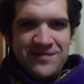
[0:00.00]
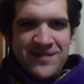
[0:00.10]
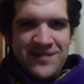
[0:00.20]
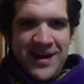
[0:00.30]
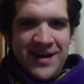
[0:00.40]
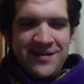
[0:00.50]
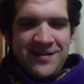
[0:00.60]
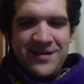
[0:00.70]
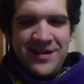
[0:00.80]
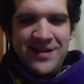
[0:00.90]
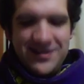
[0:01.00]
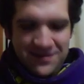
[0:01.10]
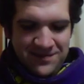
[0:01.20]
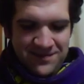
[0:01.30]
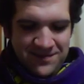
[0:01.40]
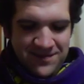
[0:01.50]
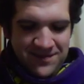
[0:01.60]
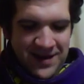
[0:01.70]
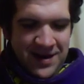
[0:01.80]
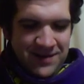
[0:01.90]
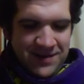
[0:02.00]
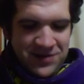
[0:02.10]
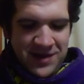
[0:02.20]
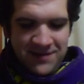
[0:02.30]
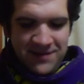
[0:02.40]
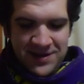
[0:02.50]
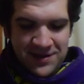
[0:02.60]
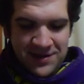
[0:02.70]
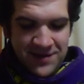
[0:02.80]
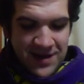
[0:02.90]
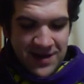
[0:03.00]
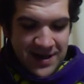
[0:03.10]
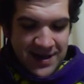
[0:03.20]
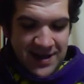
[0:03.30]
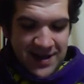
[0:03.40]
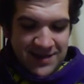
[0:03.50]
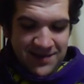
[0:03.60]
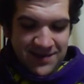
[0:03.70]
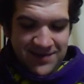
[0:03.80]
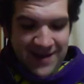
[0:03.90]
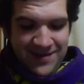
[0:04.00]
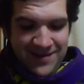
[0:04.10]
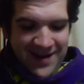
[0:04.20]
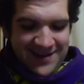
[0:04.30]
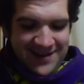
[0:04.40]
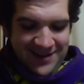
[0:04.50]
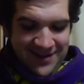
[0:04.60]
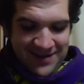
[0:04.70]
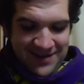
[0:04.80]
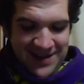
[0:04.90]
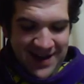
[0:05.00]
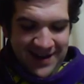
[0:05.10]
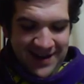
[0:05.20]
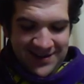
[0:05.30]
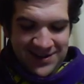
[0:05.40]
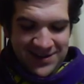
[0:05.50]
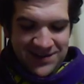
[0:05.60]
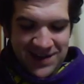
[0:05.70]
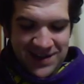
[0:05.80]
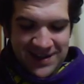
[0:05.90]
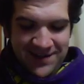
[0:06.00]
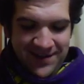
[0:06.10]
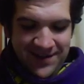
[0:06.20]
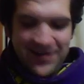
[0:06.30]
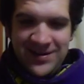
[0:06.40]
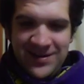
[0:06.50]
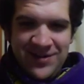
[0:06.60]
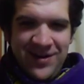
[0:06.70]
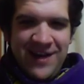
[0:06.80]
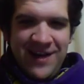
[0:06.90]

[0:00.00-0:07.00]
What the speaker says: Yeah, I think that's... Alright, I'm distracting myself. And some of them dabbed their eyes with enormous handkerchiefs, as if they were going to cry.